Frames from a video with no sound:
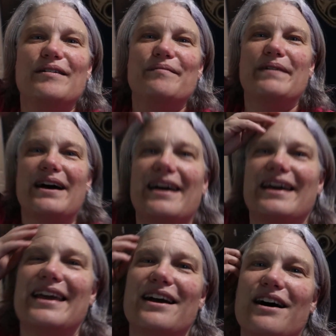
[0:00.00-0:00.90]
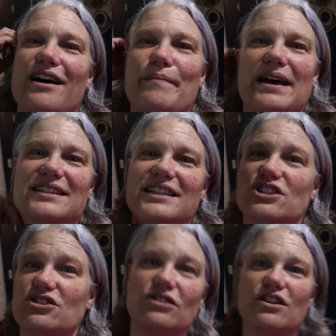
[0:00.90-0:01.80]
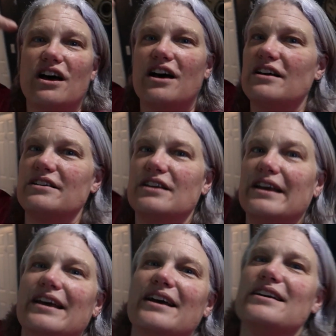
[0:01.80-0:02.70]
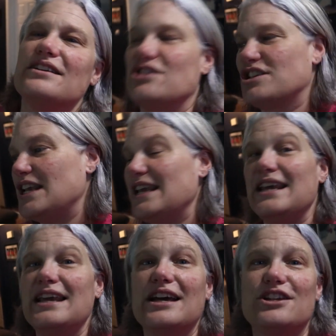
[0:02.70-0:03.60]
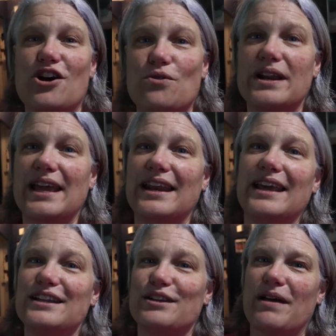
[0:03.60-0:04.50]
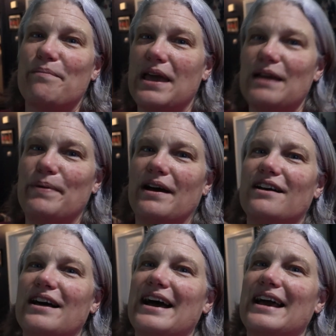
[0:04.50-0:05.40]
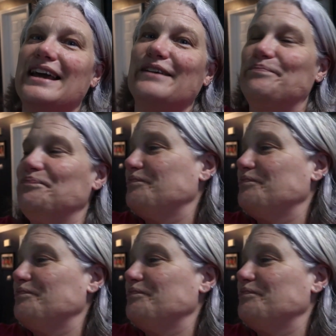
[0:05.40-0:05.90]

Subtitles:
my ex-sister-in-law, she donated to my PayPal. I